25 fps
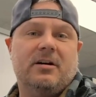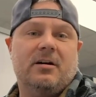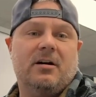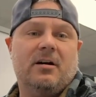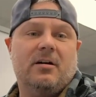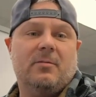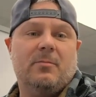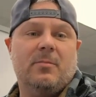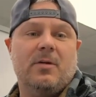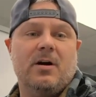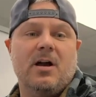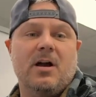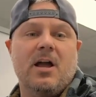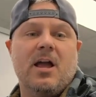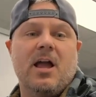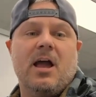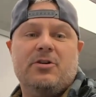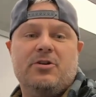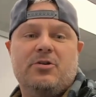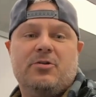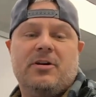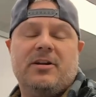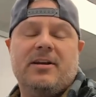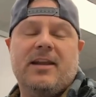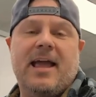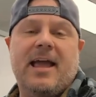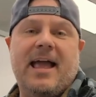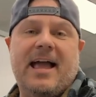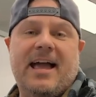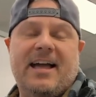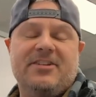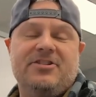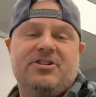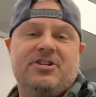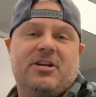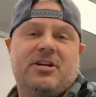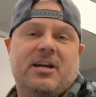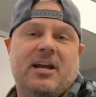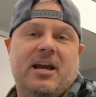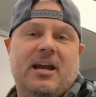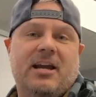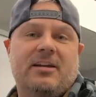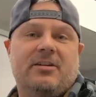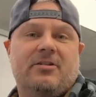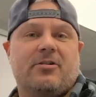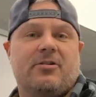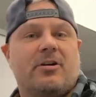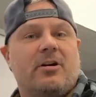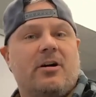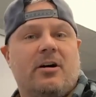Um, when you can educate
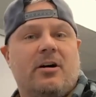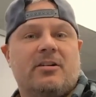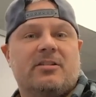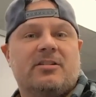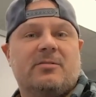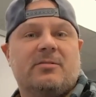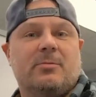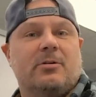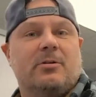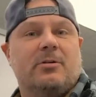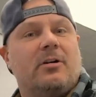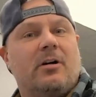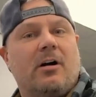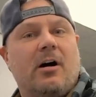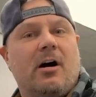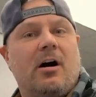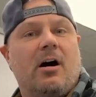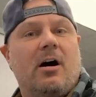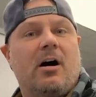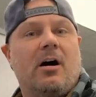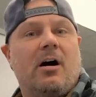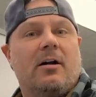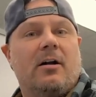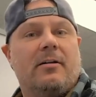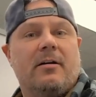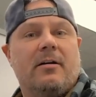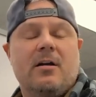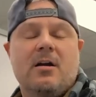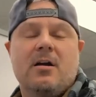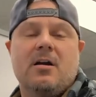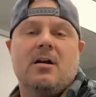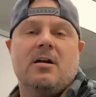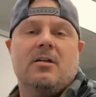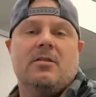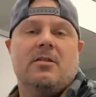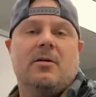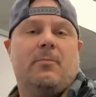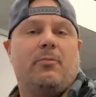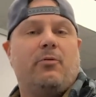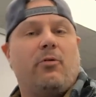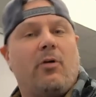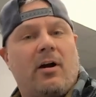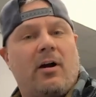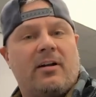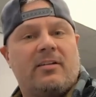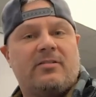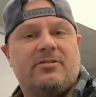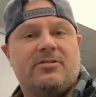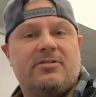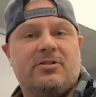your customer on the
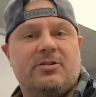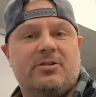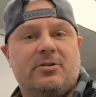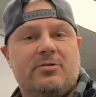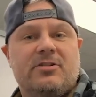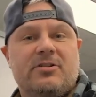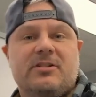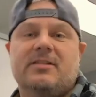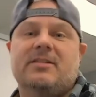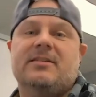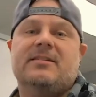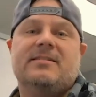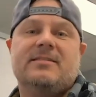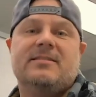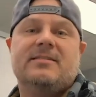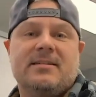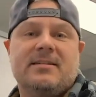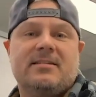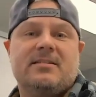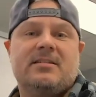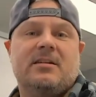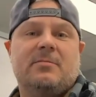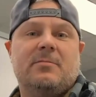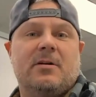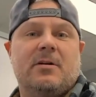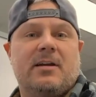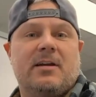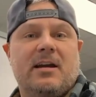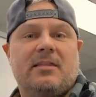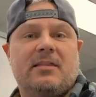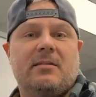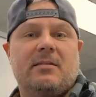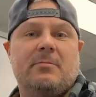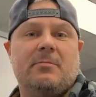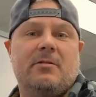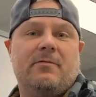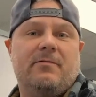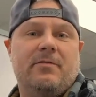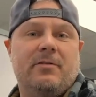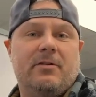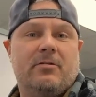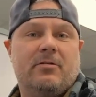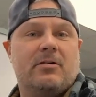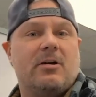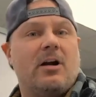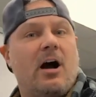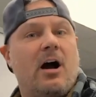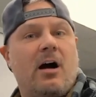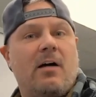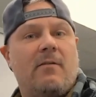products you're using, the system, and get them to feel
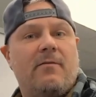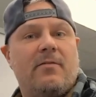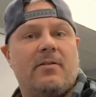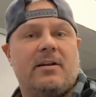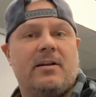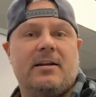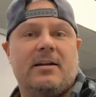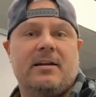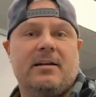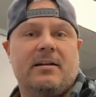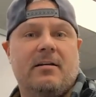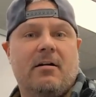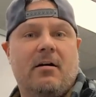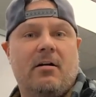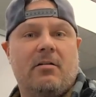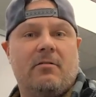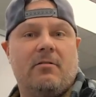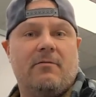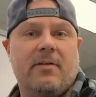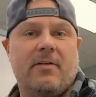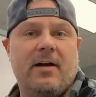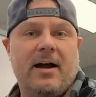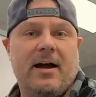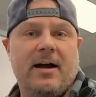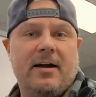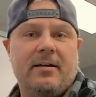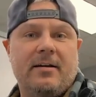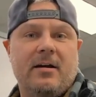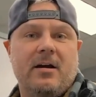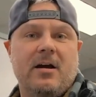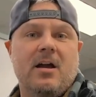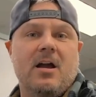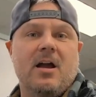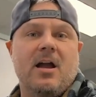confident in all of that,